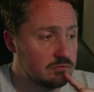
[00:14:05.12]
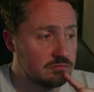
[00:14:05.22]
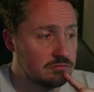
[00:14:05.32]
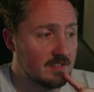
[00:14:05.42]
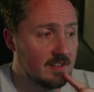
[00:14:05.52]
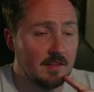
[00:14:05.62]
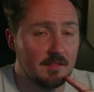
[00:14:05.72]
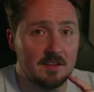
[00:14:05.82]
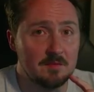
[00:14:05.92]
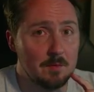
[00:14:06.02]

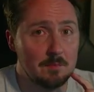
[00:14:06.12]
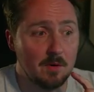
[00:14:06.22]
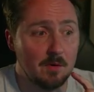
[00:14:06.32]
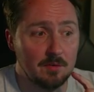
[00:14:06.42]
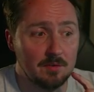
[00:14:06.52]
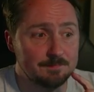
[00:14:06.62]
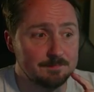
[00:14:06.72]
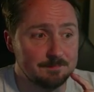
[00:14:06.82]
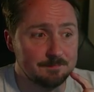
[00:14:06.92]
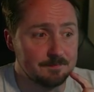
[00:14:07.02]
£75 bottles
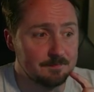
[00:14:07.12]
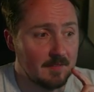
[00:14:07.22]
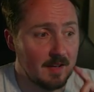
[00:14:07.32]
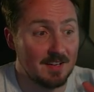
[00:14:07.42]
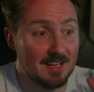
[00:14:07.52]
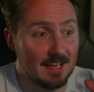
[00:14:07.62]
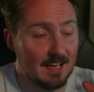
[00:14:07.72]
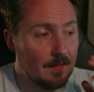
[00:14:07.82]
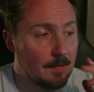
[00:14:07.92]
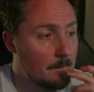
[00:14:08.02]
if you can get them.